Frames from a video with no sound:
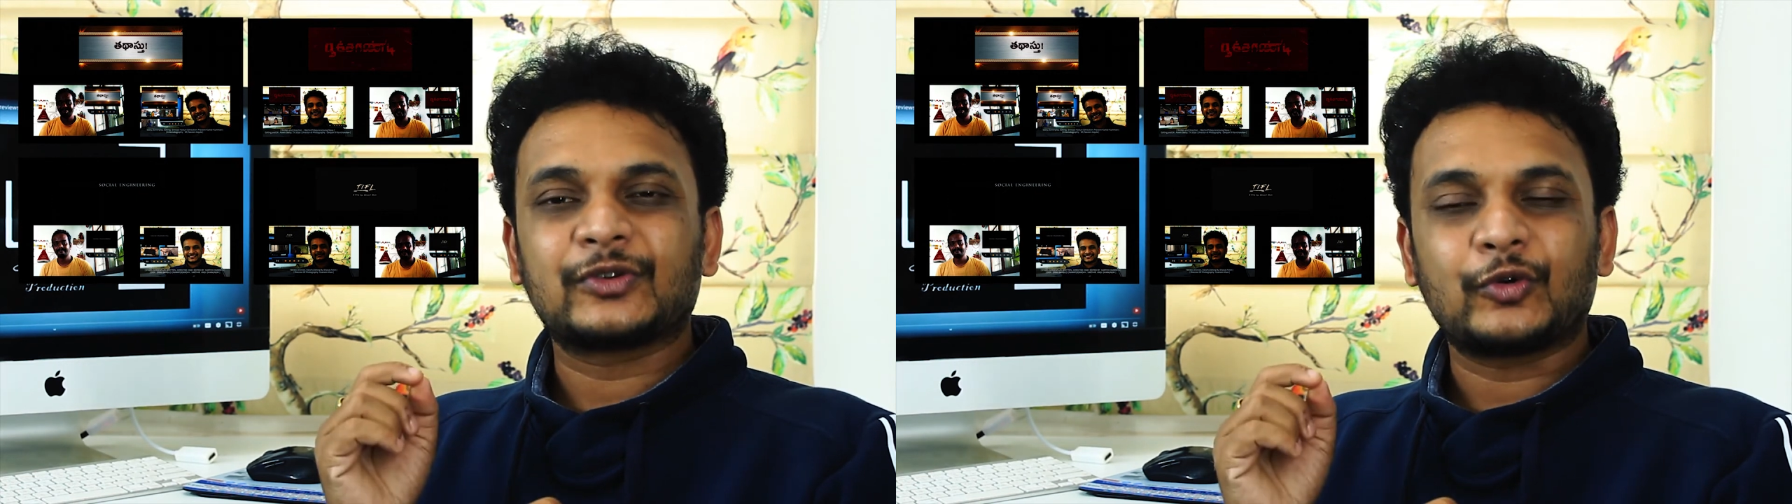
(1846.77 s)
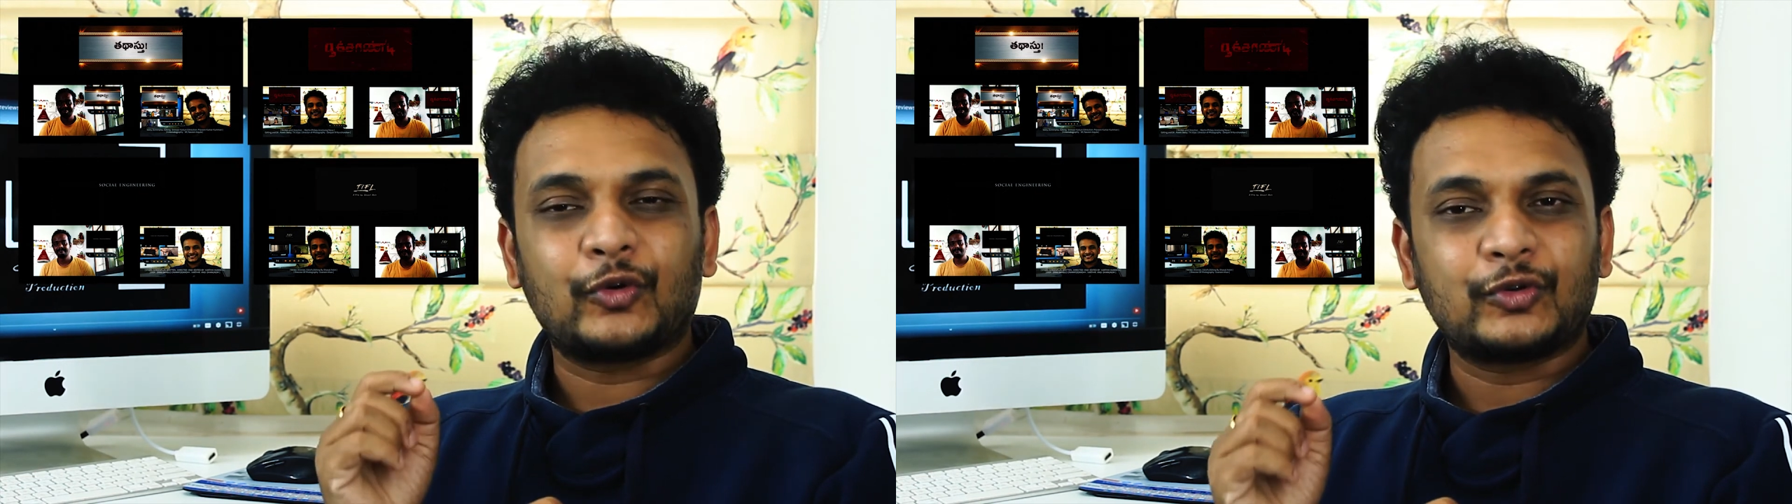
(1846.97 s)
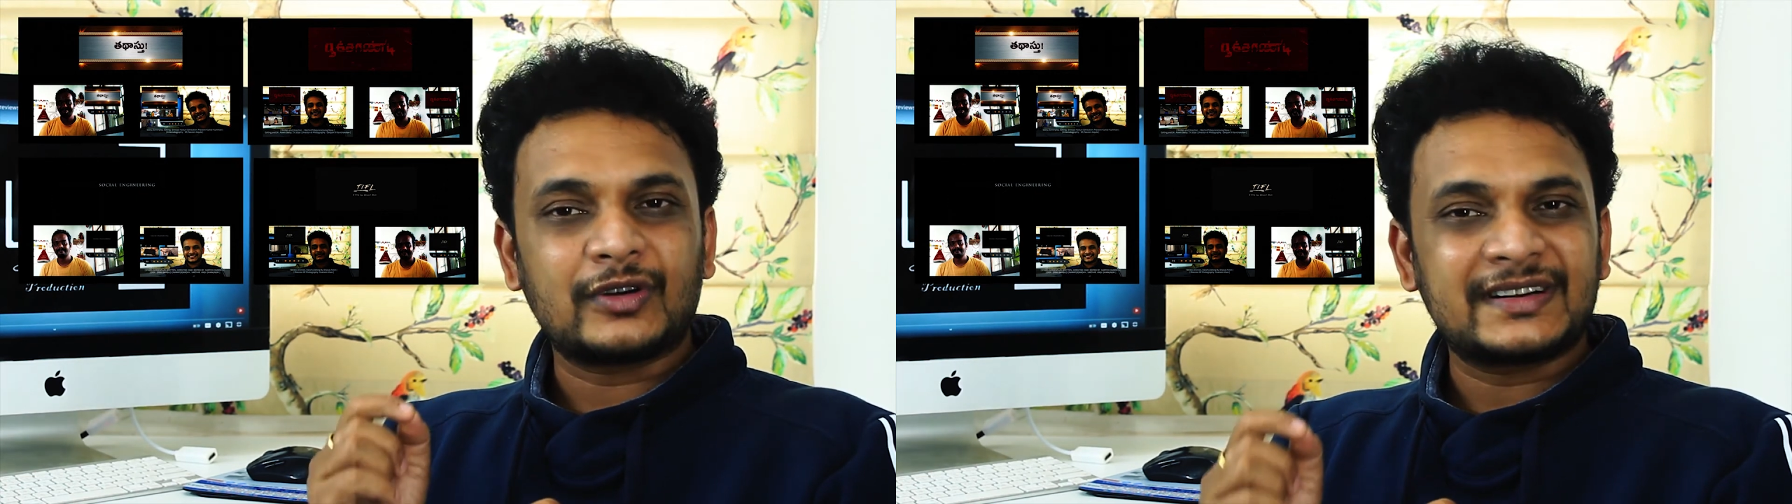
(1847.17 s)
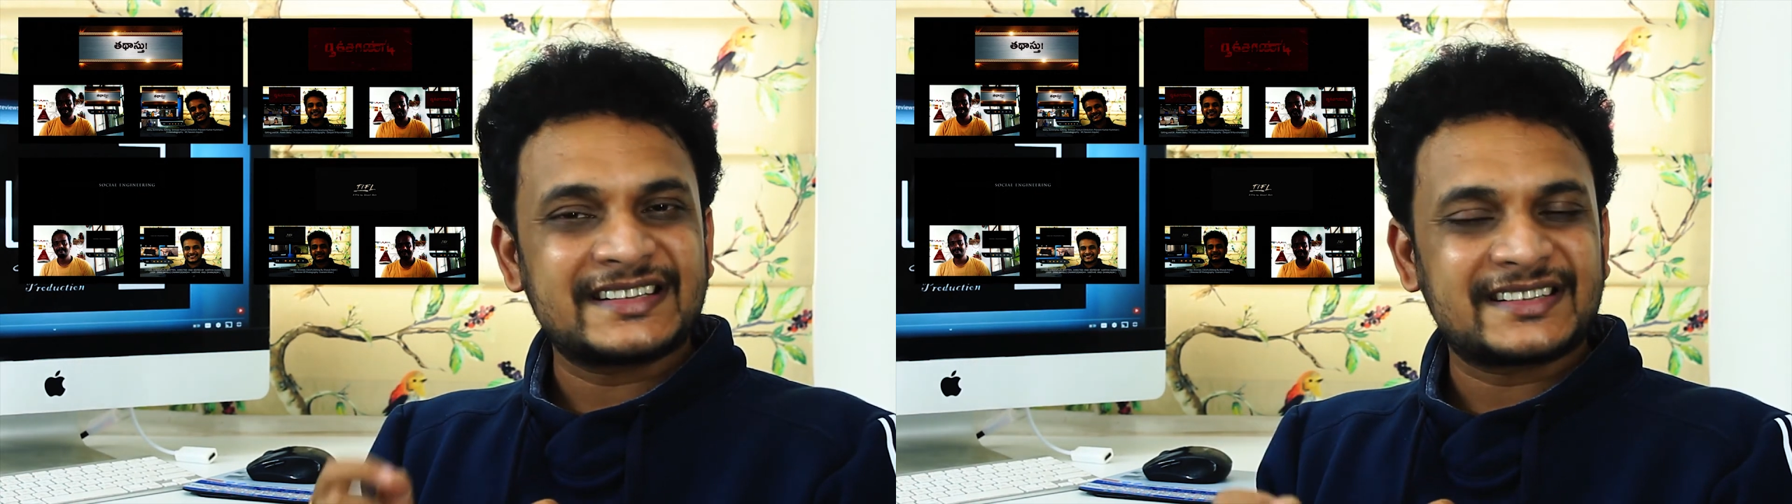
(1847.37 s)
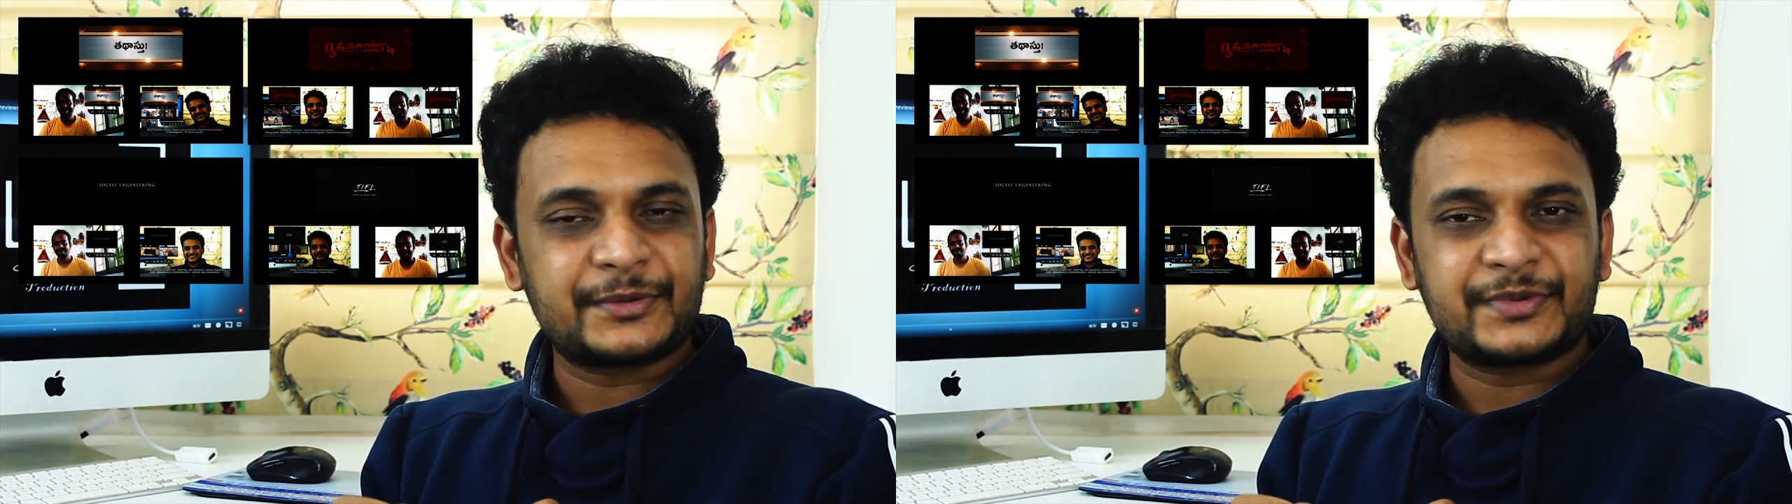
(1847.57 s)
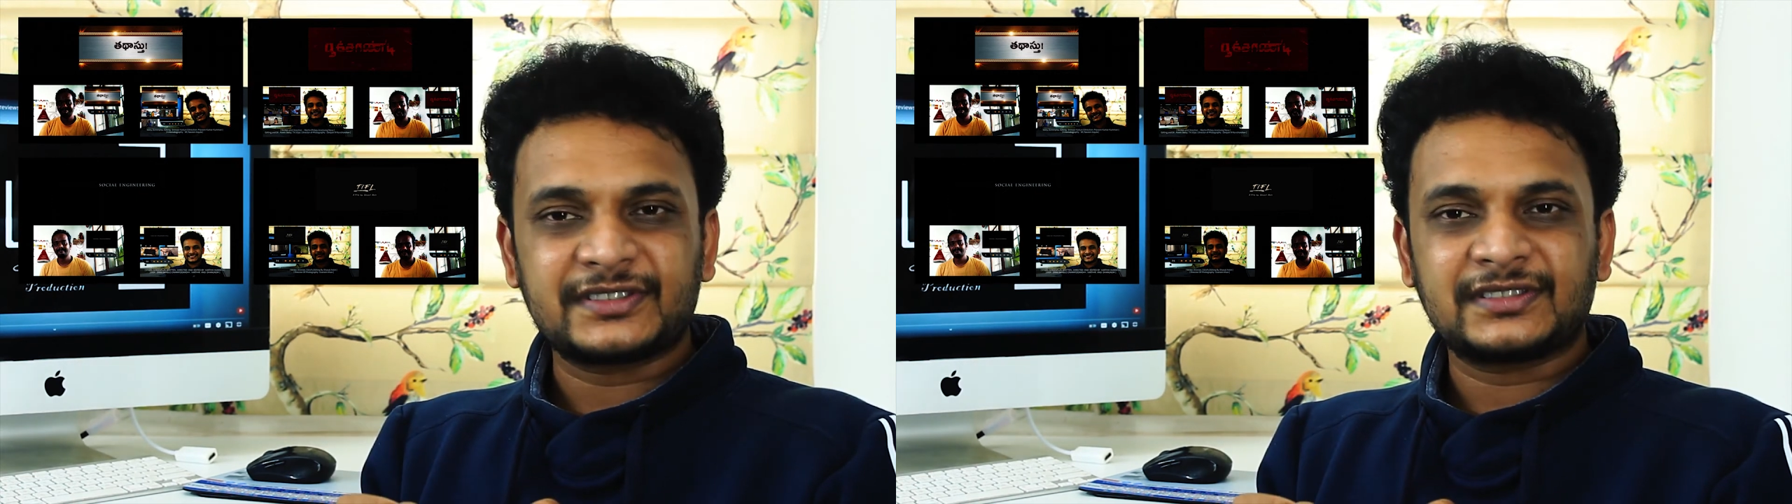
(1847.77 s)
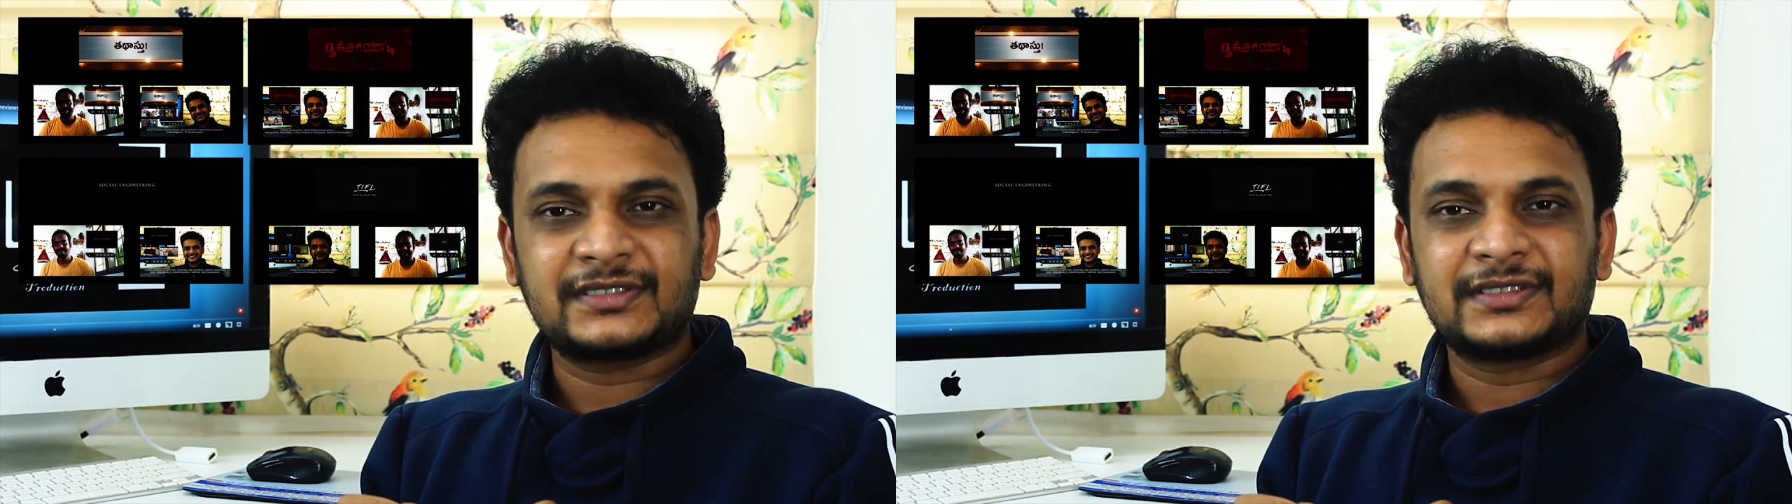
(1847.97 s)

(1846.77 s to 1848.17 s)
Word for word: go to our description.